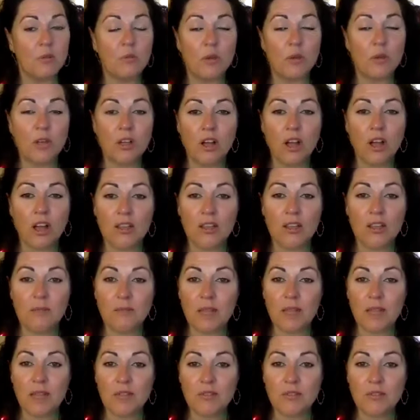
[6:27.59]
work on in
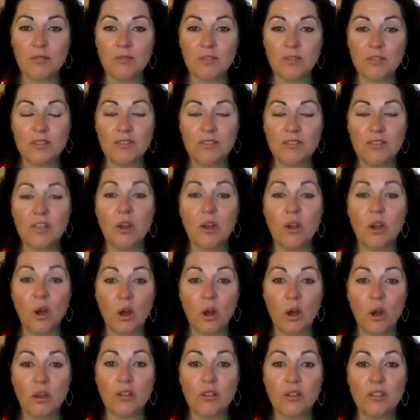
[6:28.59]
Masterful Living
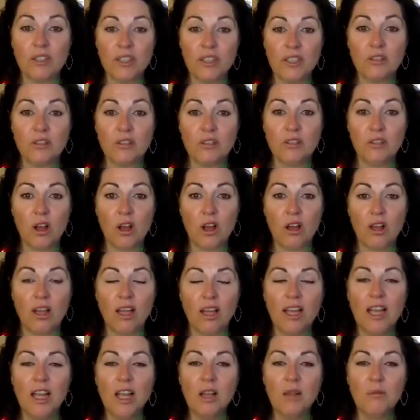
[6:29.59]
all year long.